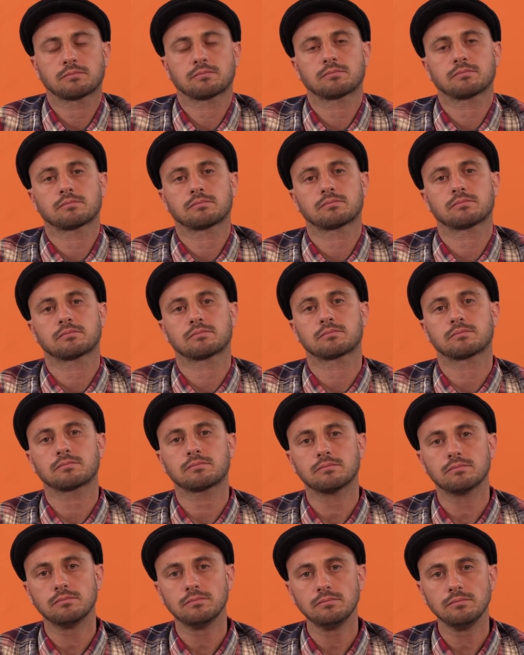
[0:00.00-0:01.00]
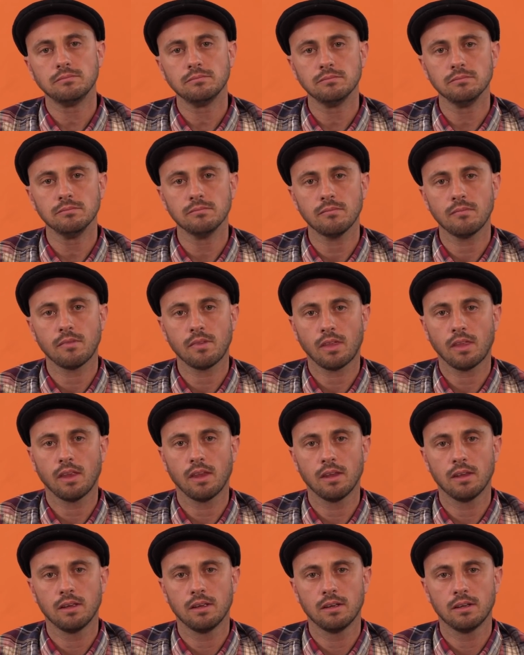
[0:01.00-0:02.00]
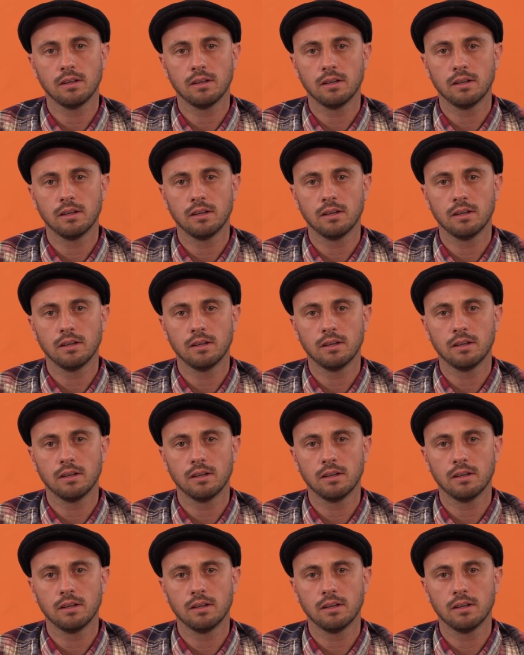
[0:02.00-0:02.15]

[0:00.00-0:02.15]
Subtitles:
[no speech]